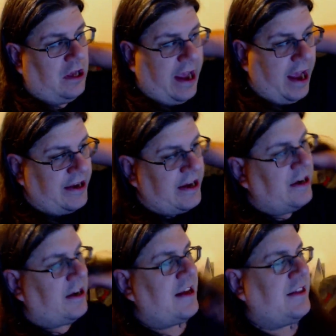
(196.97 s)
and didn't
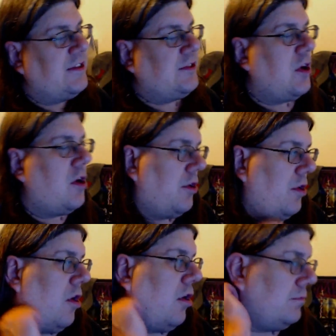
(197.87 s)
like this song at
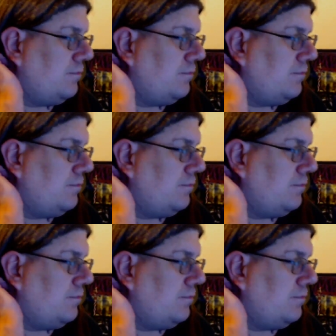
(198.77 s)
all.